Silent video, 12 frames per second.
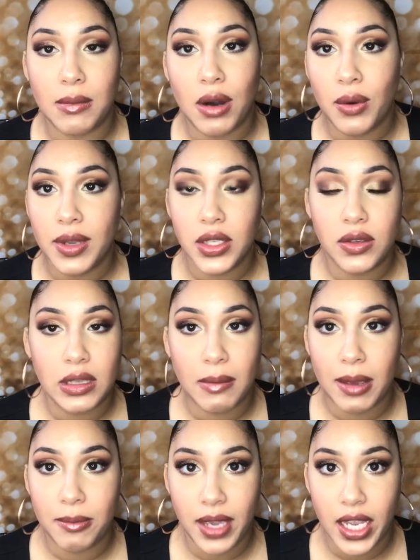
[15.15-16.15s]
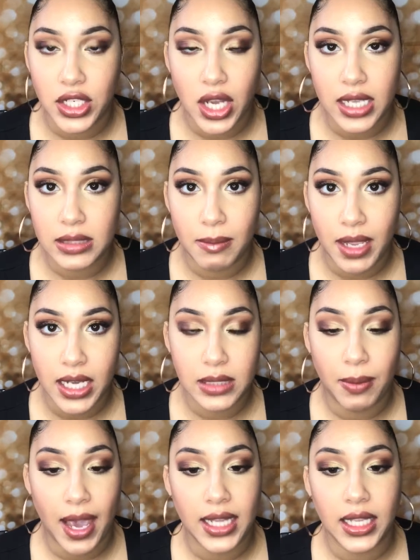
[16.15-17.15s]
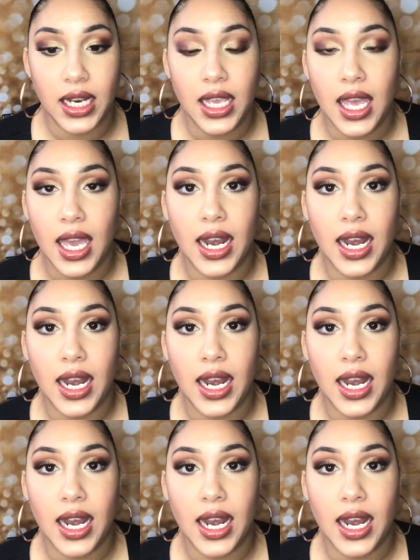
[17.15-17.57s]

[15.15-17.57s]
I'm always using my BH Cosmetics palette,